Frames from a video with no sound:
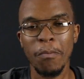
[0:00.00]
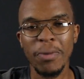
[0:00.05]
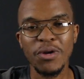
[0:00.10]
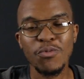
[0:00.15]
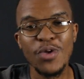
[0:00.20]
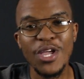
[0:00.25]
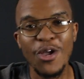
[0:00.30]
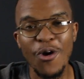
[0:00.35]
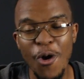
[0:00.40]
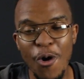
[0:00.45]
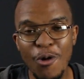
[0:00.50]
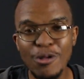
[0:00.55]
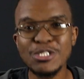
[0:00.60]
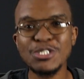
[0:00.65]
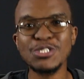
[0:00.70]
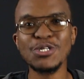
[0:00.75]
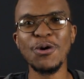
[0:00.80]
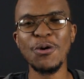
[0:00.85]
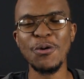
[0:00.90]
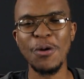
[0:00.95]
But we
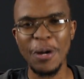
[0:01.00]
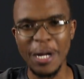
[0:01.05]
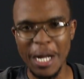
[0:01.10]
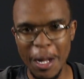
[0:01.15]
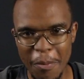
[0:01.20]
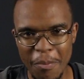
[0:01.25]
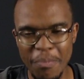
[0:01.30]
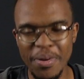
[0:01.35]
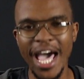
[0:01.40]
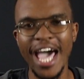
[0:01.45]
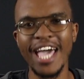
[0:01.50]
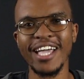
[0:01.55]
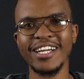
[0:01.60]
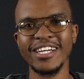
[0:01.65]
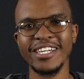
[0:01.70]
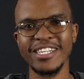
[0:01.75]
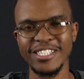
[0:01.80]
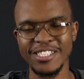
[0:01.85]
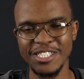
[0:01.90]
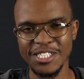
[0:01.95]
also come
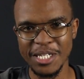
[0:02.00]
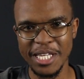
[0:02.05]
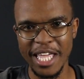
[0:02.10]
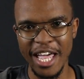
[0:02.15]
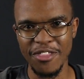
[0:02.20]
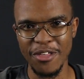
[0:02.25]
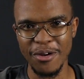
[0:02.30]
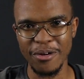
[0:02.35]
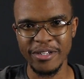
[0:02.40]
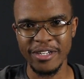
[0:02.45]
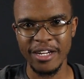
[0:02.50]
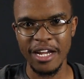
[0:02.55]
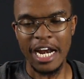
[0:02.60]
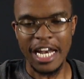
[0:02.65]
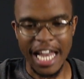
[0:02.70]
back together.